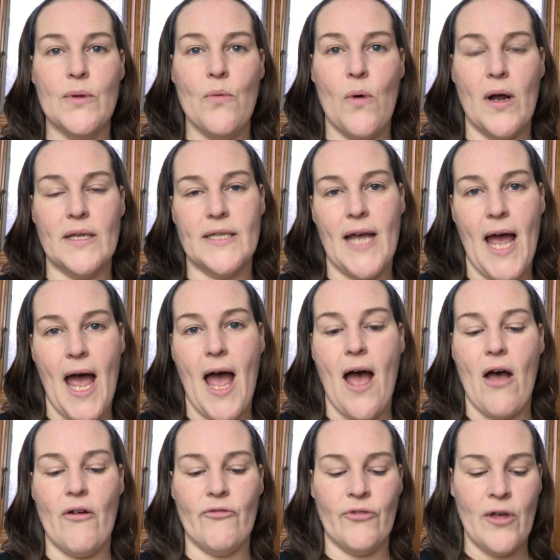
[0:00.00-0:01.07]
we want to
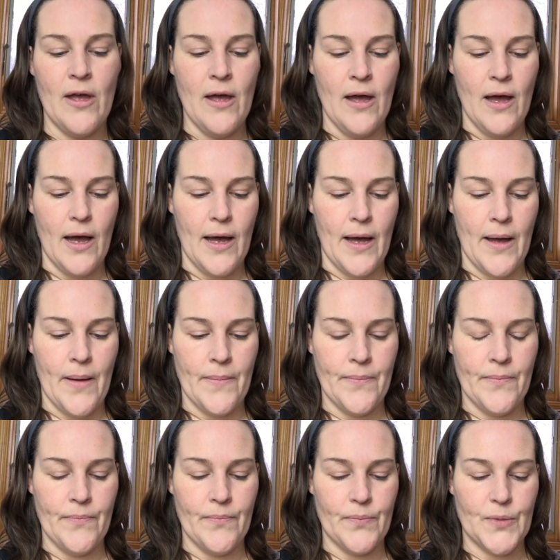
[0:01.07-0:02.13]
have
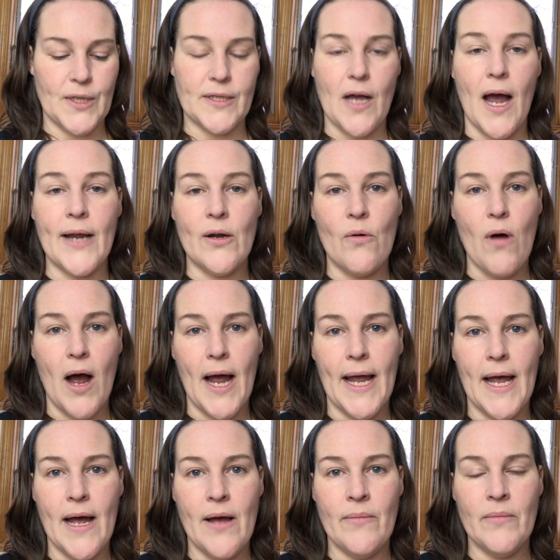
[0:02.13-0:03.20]
because um, i know i
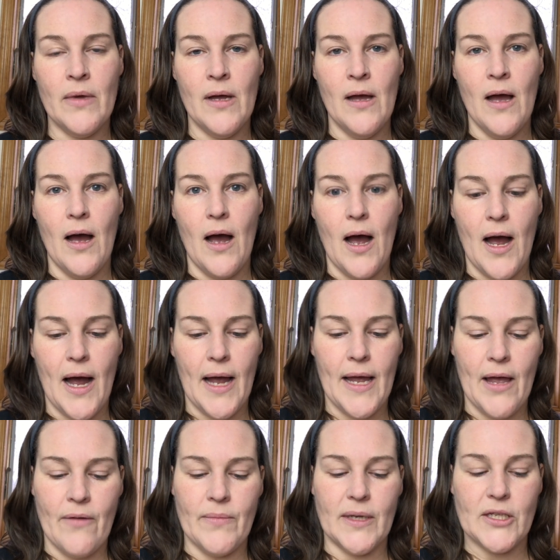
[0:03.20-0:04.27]
am i
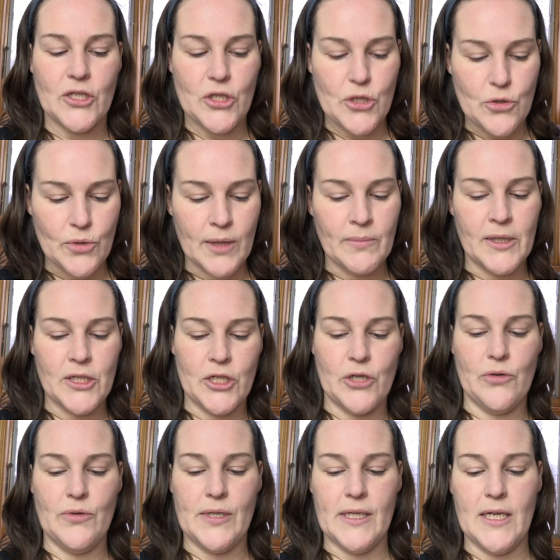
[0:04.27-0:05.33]
am extremely
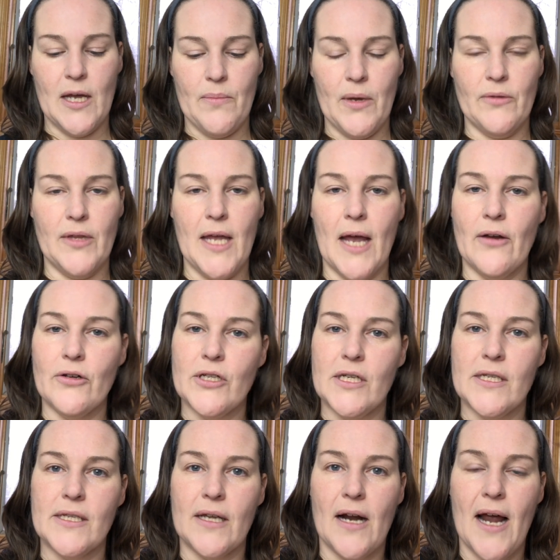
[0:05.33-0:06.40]
choosy about the
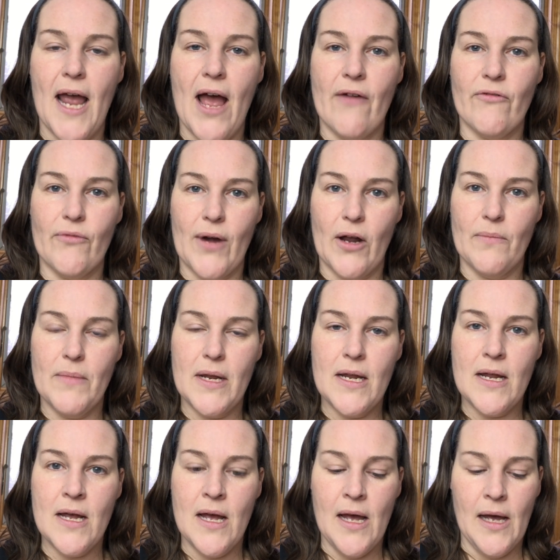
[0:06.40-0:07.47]
energies that i have around
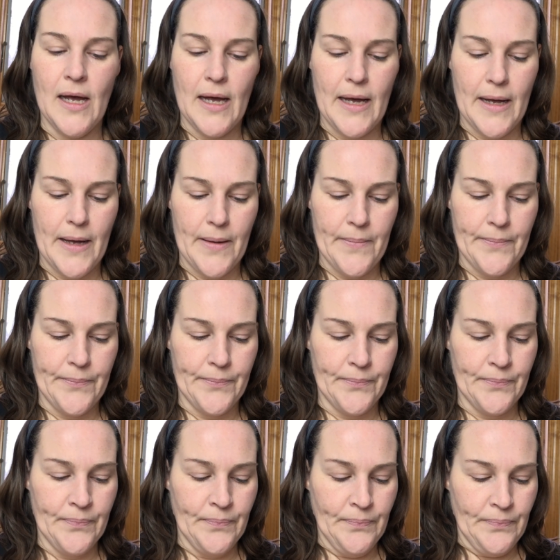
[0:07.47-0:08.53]
me
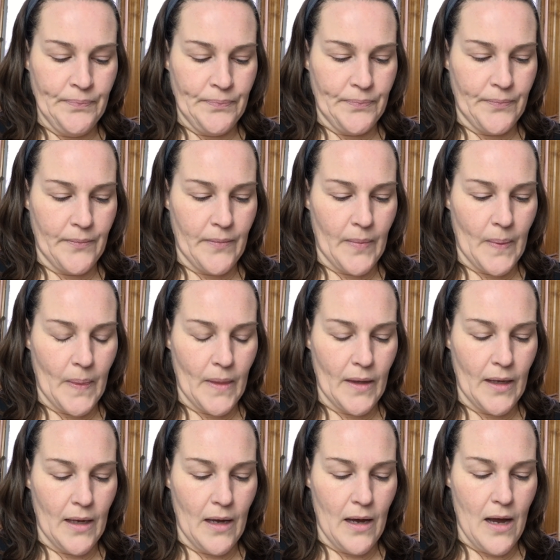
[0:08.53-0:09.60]
um,
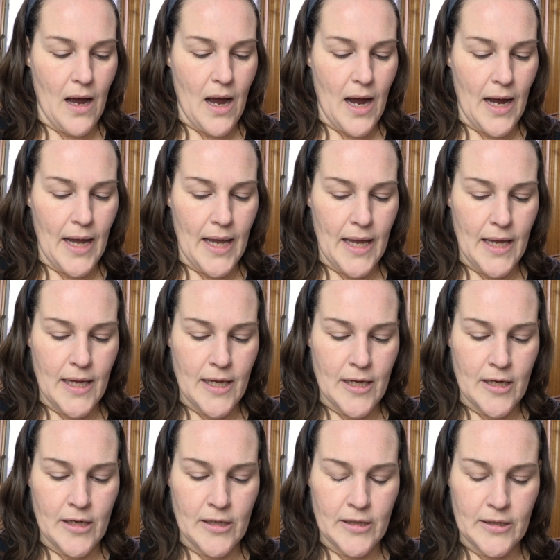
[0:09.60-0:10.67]

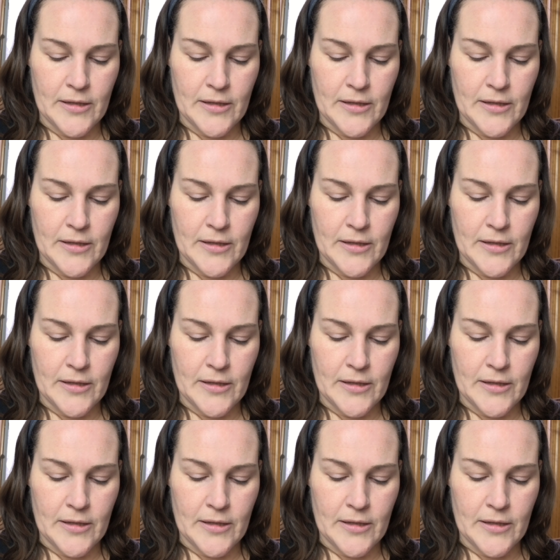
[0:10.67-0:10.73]
i